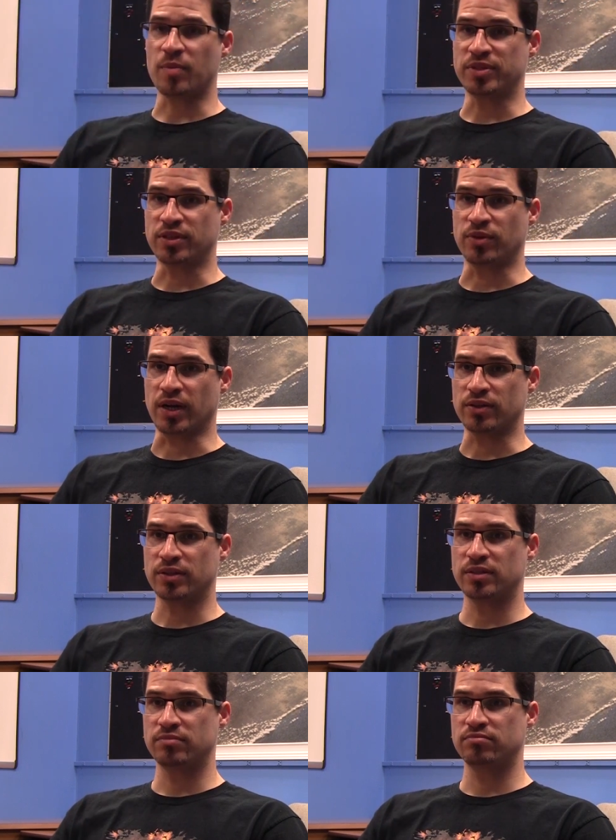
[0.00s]
opposite route.
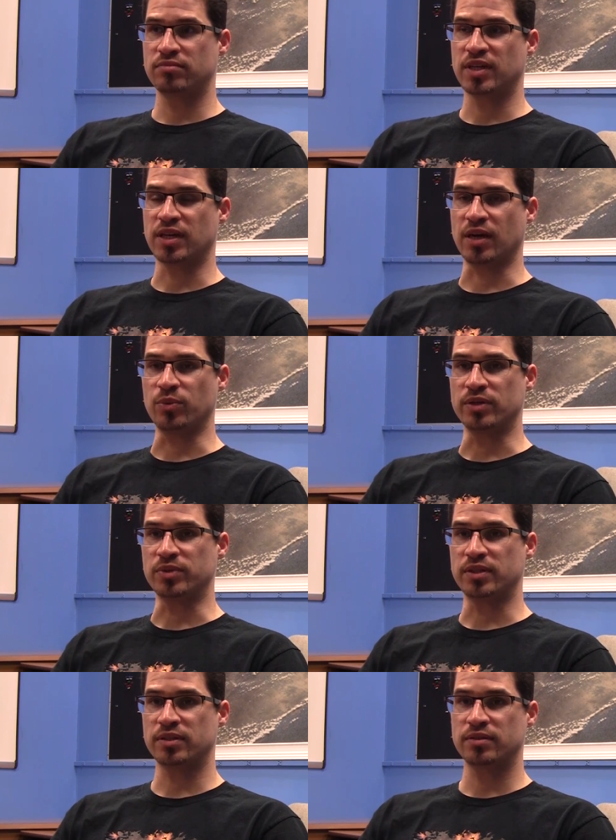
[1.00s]
I went
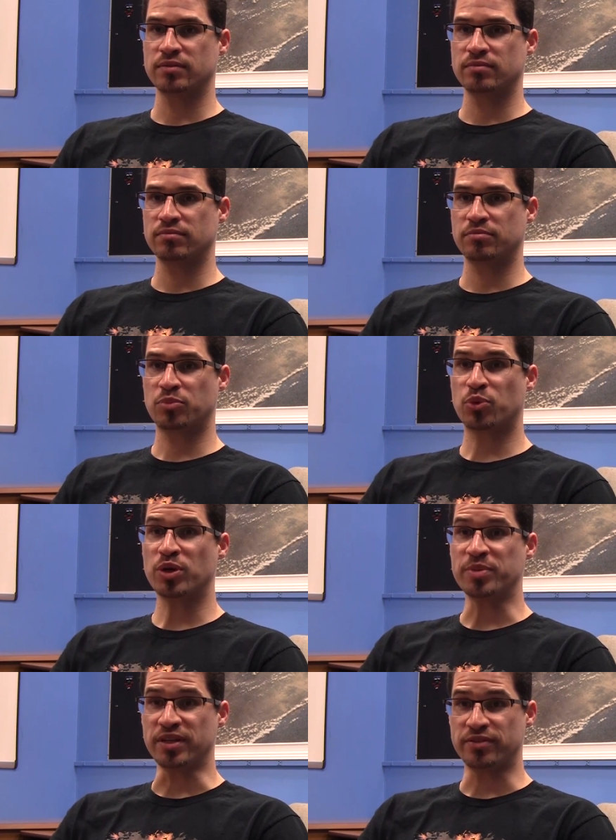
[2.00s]
with
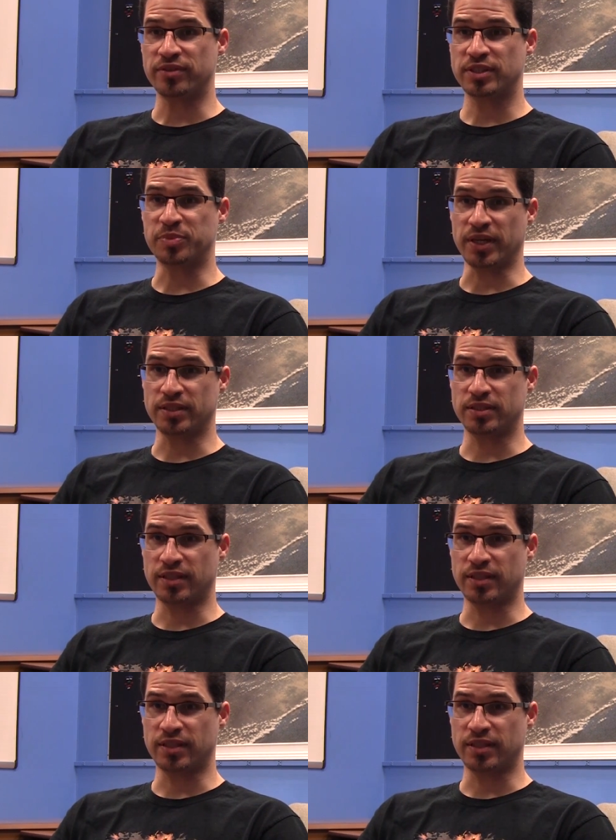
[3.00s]
primitive space